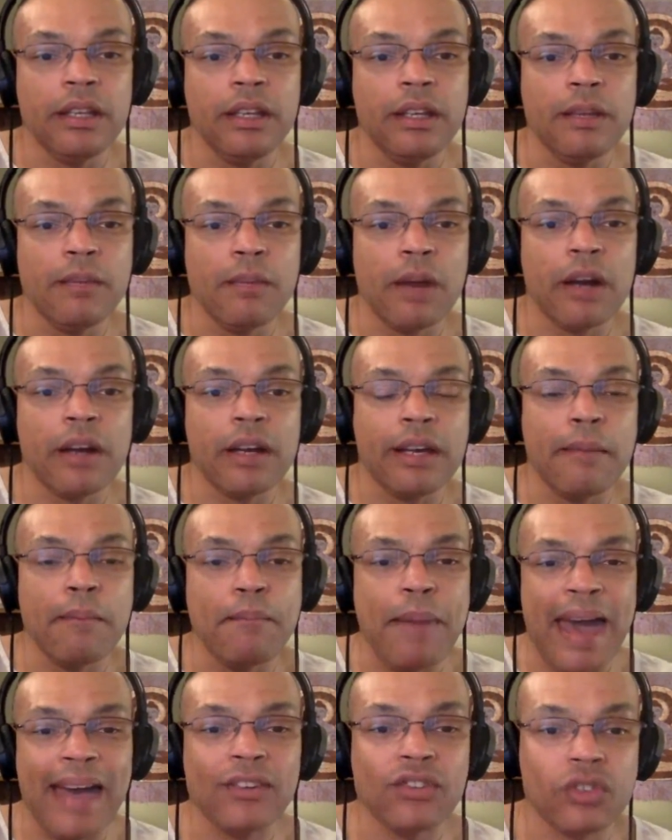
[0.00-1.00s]
American
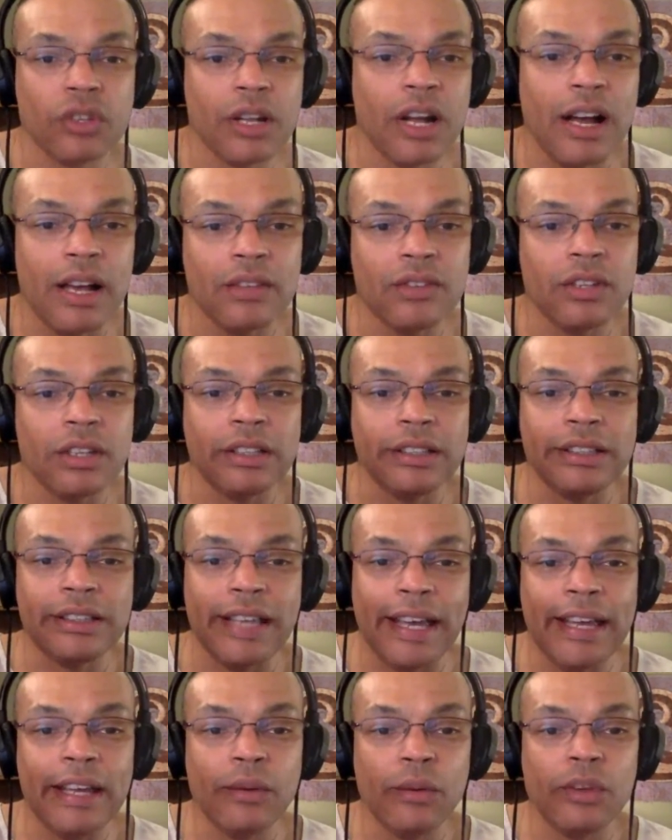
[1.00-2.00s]
bastardized
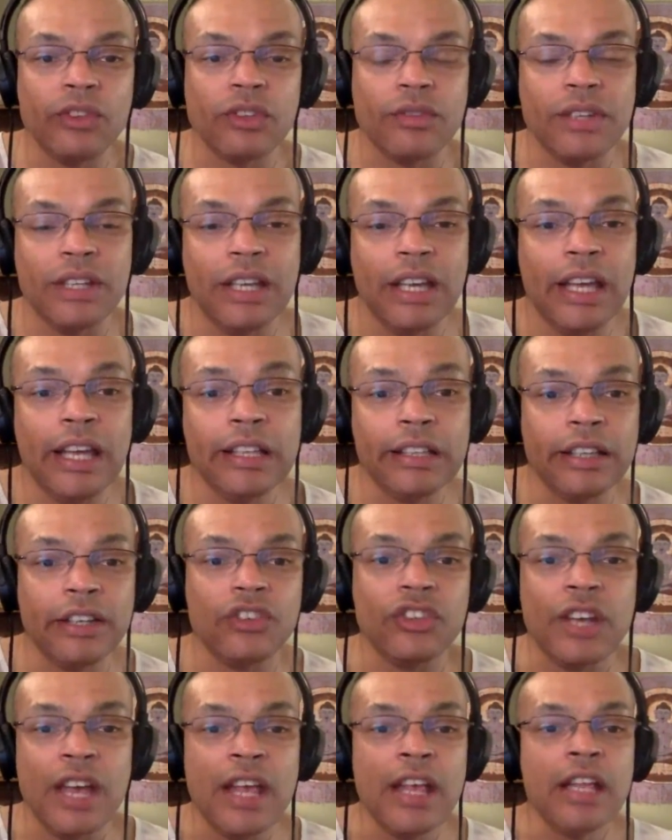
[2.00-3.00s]
language of the
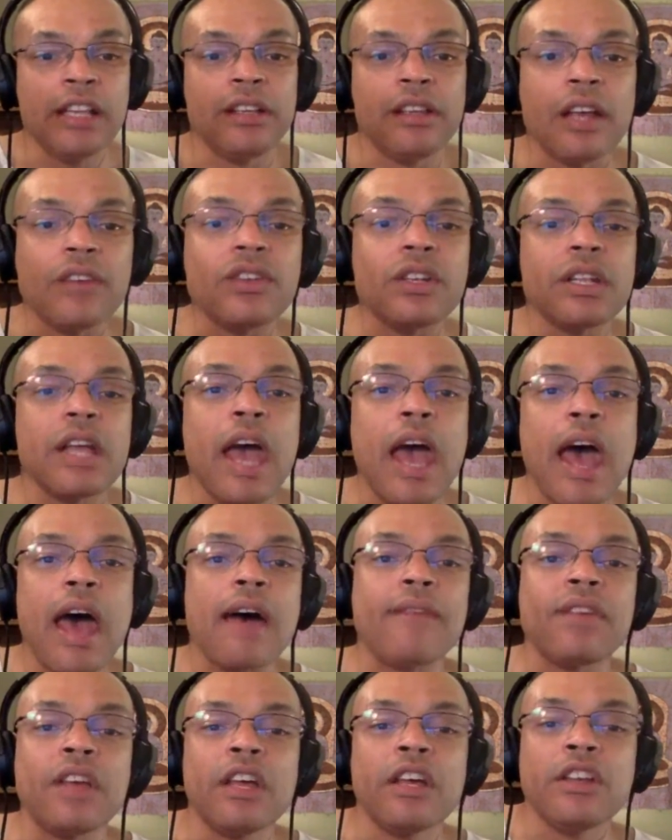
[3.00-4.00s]
English doesn't
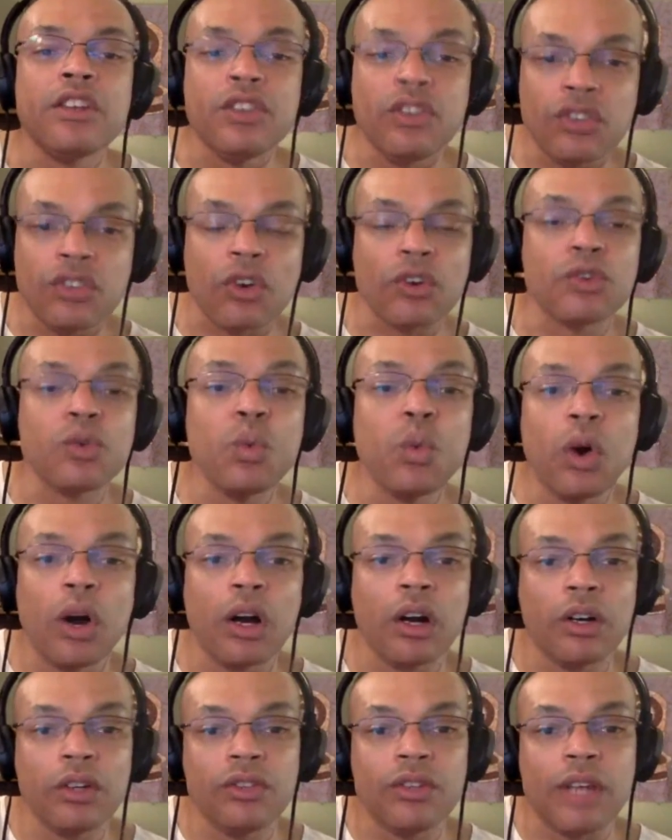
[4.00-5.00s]
have certain
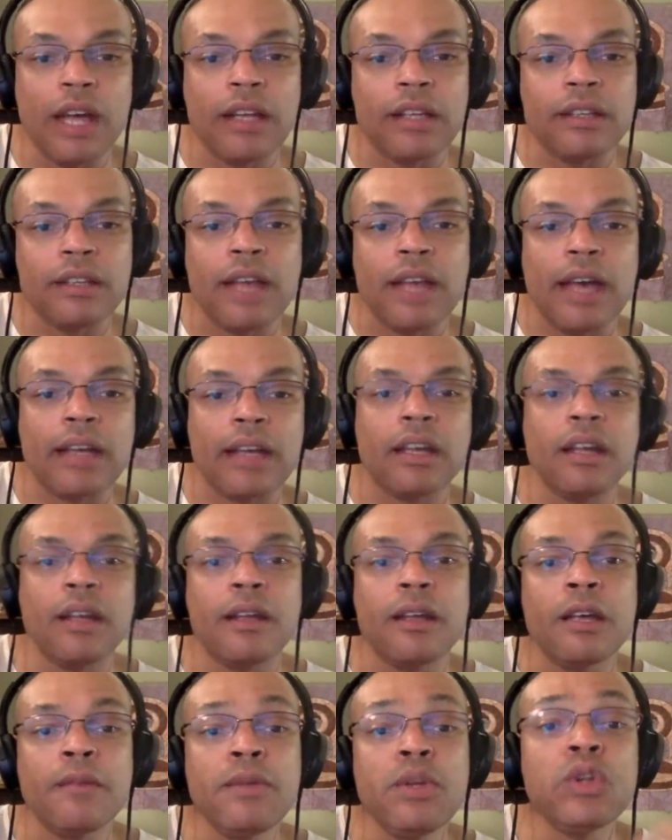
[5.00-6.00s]
words that can
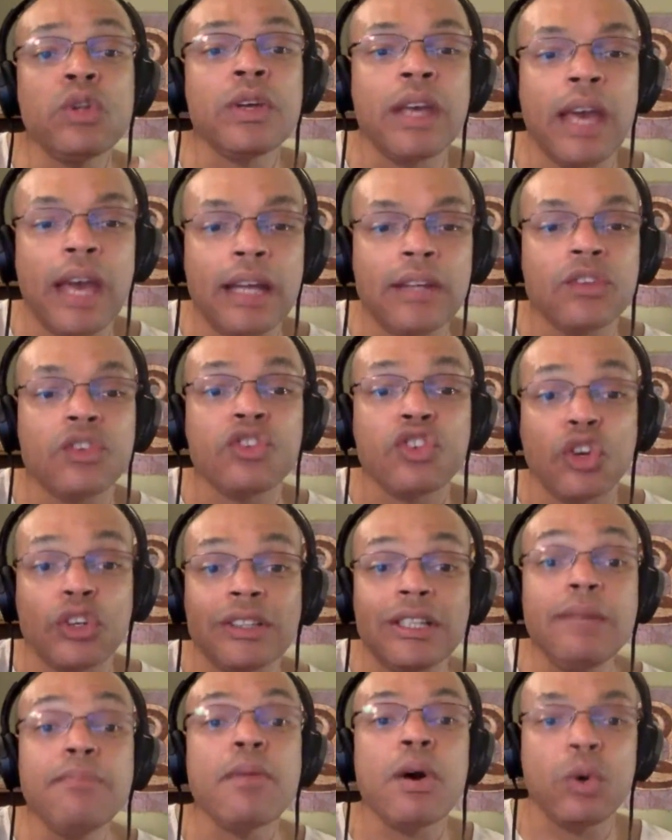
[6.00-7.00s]
communicate
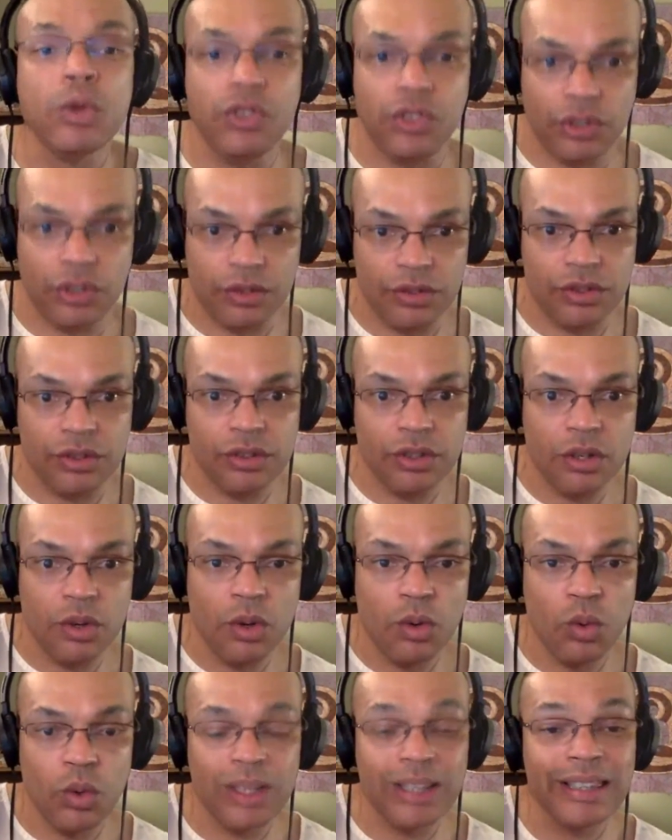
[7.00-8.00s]
certain emotions.
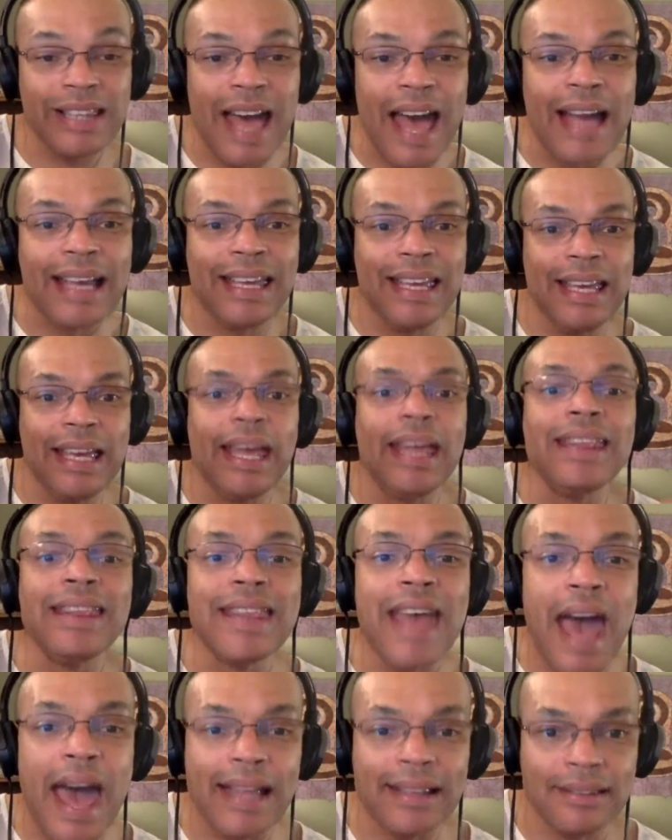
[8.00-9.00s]
We're lacking in
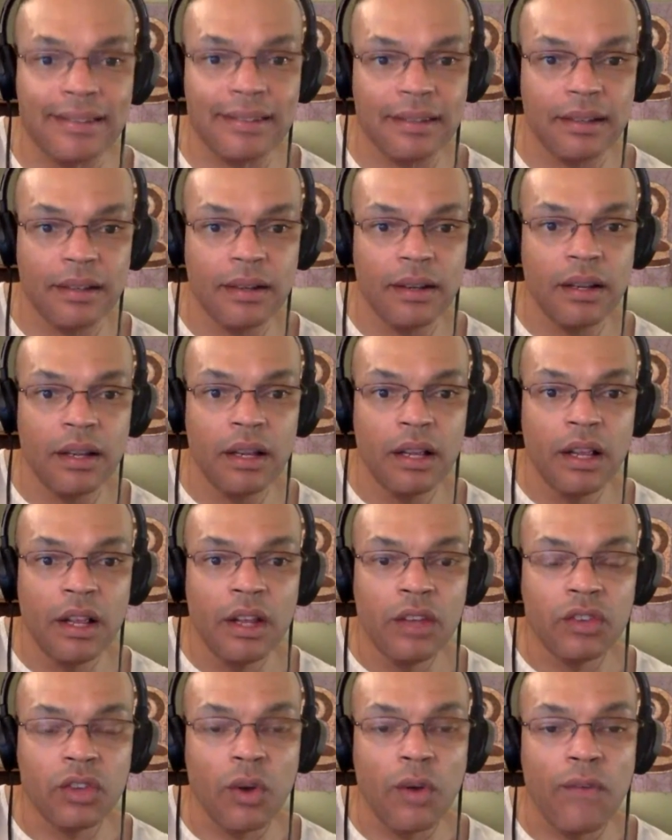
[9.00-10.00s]
that.
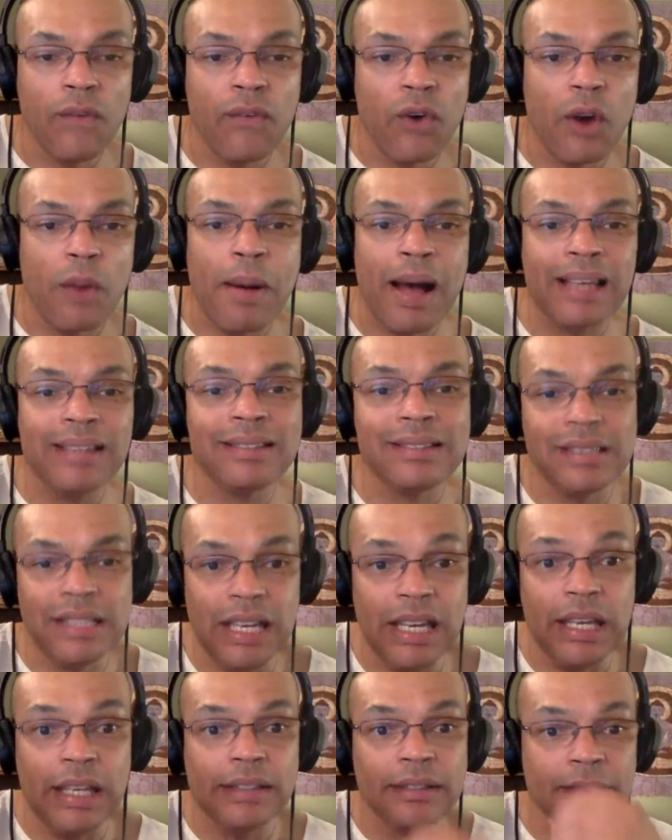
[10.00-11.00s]
So for a
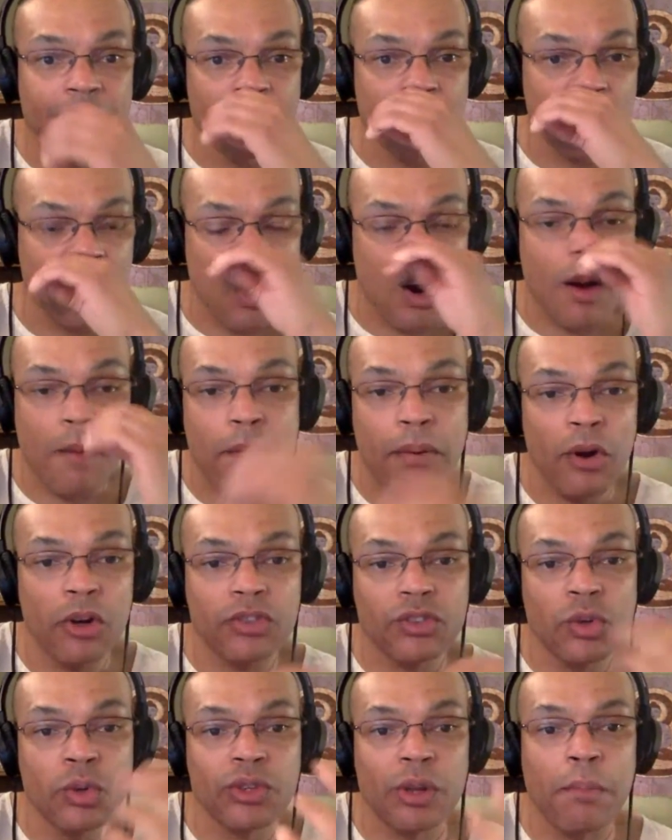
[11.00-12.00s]
Piscean or a
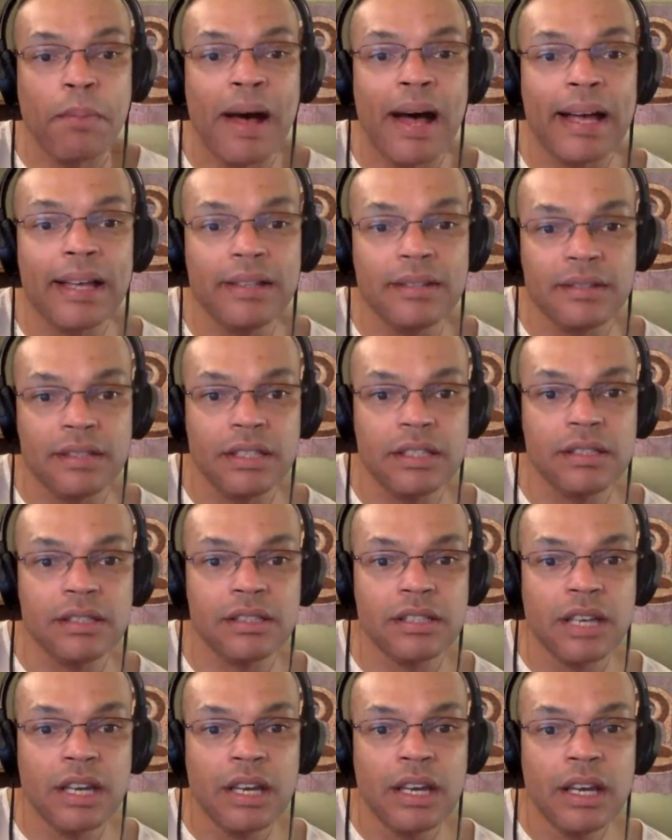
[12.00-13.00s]
person who's a
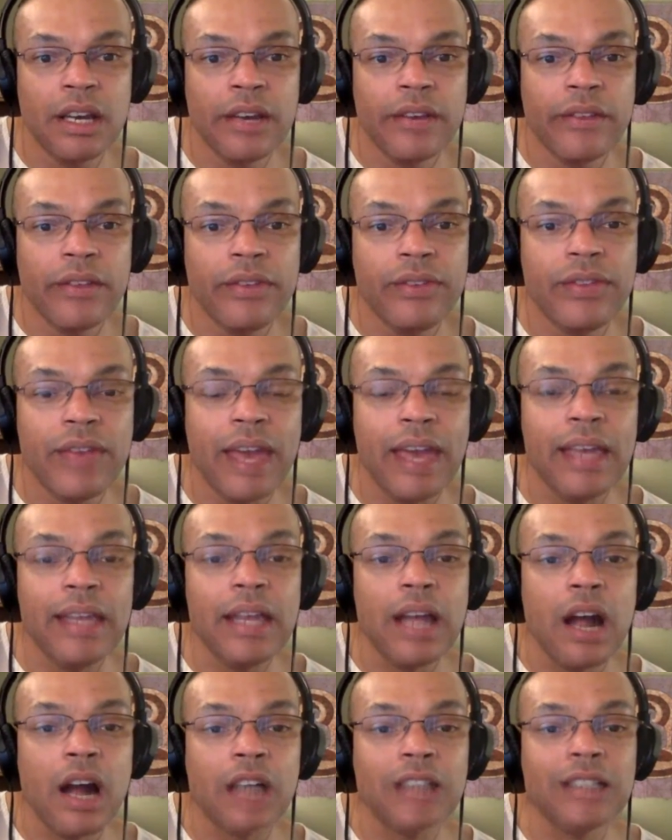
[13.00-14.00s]
Pisces, they